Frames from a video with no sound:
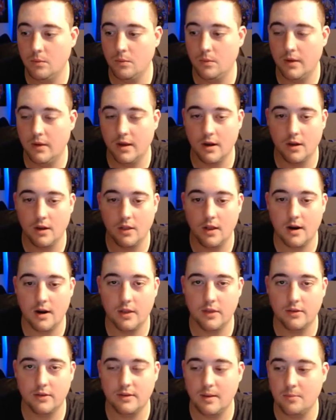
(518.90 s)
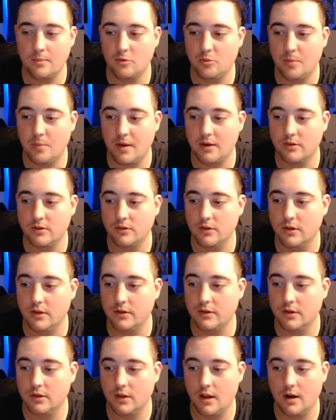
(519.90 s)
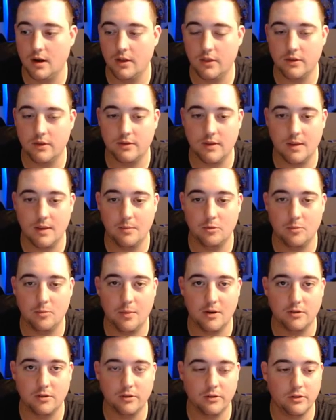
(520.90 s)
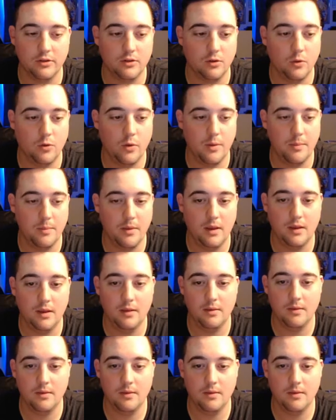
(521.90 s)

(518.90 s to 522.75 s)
We got a lot of the same specialists, a lot of the same specialist equipment,